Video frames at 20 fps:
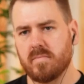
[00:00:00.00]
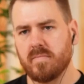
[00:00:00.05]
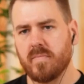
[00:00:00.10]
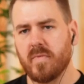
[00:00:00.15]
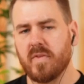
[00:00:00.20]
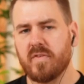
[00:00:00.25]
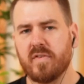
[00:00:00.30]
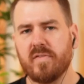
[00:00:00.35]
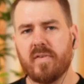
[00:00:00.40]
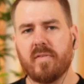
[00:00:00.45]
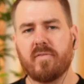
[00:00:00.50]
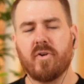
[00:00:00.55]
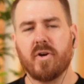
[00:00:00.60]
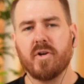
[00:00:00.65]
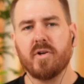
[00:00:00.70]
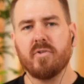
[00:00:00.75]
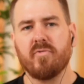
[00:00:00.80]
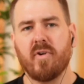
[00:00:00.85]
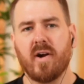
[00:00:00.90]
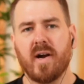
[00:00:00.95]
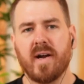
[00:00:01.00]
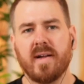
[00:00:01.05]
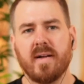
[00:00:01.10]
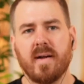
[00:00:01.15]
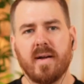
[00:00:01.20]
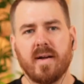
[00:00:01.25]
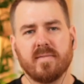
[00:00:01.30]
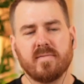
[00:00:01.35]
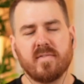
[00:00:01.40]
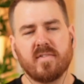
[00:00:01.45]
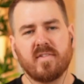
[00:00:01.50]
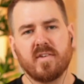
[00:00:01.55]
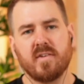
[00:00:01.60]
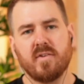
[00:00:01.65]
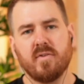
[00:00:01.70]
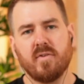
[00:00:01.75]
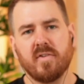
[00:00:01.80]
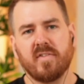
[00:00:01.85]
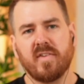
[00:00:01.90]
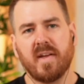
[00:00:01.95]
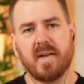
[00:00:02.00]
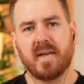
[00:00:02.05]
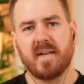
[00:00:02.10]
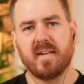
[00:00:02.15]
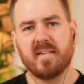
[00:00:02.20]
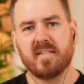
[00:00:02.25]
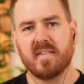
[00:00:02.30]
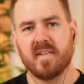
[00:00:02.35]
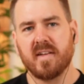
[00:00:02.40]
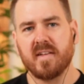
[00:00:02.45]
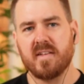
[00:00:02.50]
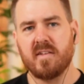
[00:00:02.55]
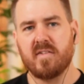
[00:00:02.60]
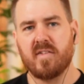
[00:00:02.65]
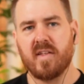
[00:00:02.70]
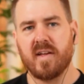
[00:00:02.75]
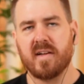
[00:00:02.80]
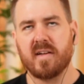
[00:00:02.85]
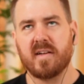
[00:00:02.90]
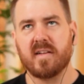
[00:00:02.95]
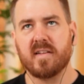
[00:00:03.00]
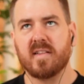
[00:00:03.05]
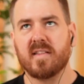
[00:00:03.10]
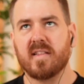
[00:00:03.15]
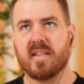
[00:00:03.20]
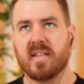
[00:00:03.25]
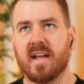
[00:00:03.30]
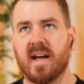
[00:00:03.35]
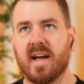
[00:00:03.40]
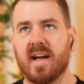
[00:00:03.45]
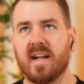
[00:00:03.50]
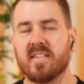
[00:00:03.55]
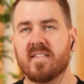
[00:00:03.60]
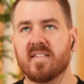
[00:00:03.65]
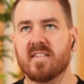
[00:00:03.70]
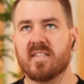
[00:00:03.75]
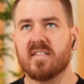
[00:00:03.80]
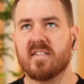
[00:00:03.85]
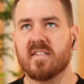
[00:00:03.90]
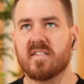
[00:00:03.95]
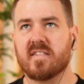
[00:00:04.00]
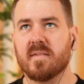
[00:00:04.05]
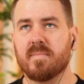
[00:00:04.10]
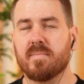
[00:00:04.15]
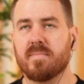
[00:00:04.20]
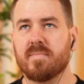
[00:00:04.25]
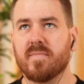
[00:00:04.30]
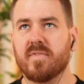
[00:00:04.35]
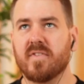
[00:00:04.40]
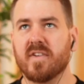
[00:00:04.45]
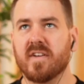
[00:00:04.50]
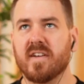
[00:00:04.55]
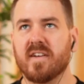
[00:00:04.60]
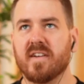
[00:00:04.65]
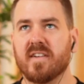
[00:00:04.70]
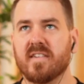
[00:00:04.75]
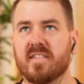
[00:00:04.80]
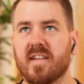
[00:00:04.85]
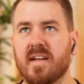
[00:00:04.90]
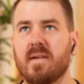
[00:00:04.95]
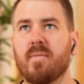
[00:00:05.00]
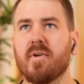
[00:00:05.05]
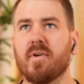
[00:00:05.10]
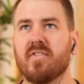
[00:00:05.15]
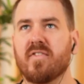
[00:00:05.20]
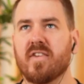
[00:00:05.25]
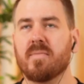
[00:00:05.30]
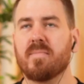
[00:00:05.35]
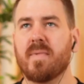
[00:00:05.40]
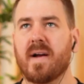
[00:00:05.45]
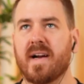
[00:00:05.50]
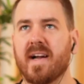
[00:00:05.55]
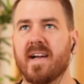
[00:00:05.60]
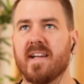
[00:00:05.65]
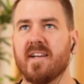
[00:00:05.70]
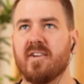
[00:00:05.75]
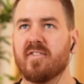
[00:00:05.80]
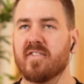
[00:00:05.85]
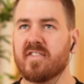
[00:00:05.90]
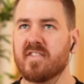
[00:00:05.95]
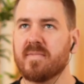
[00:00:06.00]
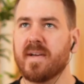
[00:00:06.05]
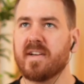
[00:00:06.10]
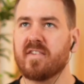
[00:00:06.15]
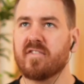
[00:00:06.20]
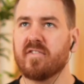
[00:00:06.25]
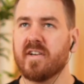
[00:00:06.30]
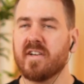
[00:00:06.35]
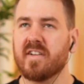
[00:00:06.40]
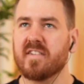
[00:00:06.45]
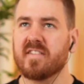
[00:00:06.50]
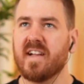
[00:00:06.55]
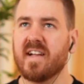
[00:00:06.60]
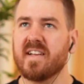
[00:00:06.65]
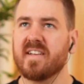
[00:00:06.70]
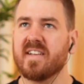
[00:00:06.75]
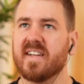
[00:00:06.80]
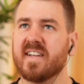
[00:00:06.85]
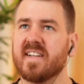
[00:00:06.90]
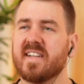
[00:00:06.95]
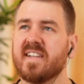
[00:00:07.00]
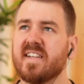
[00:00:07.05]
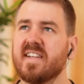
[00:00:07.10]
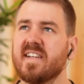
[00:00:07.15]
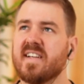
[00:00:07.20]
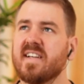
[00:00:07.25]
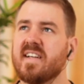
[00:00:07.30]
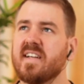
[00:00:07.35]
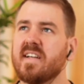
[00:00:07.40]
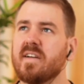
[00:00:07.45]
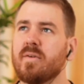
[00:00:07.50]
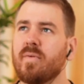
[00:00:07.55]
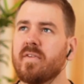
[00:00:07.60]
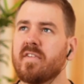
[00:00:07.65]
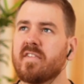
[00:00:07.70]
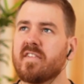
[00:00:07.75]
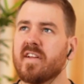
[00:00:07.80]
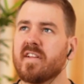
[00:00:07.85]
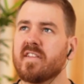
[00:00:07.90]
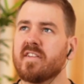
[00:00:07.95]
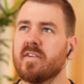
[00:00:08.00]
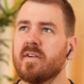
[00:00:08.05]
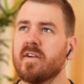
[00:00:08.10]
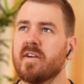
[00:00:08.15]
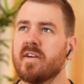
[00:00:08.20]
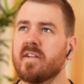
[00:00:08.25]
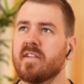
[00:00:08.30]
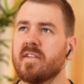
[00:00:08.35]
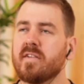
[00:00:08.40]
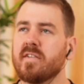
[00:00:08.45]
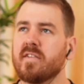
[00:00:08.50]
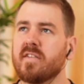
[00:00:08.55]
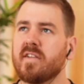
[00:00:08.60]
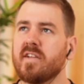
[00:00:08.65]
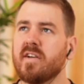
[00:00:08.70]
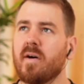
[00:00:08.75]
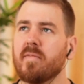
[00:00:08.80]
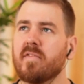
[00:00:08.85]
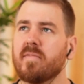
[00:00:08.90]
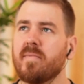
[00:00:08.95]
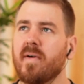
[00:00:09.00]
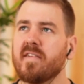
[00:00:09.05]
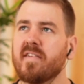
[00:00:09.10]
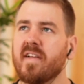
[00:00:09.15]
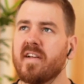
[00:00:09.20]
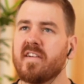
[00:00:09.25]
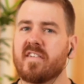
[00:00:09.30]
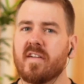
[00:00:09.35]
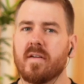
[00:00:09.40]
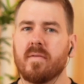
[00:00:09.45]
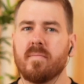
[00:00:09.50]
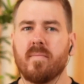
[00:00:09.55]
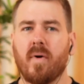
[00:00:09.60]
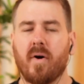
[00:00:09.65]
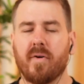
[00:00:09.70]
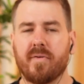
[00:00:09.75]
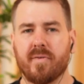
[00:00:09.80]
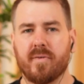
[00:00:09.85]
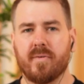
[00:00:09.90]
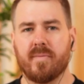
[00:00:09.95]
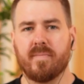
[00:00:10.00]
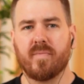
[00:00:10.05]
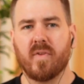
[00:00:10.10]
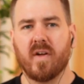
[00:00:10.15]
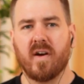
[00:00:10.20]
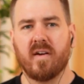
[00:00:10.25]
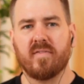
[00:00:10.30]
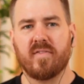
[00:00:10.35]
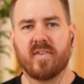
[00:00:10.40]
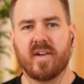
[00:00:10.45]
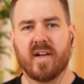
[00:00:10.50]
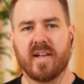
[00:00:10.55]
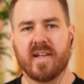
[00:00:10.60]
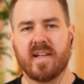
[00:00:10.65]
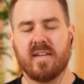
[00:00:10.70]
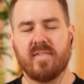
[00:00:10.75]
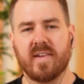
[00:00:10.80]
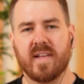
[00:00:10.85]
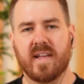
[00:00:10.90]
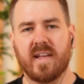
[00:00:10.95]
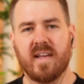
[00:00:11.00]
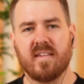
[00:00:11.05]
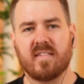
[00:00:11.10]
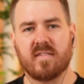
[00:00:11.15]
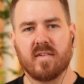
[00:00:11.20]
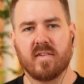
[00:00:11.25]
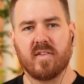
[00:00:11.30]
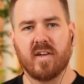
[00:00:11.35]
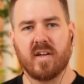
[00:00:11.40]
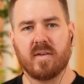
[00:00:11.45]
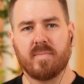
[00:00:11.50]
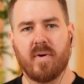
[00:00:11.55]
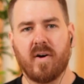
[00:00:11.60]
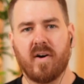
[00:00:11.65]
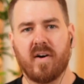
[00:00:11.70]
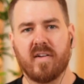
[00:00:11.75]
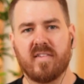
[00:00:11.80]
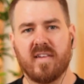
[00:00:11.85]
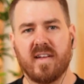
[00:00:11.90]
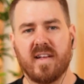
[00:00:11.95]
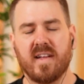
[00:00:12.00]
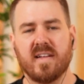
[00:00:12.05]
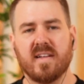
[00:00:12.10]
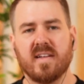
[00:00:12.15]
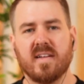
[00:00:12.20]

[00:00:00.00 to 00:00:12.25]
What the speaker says: So if I've got you right, so your take is that you think that, just to say what you said back at you, just to make sure I understand it, was that the optimization model of kind of giving the keys to a third party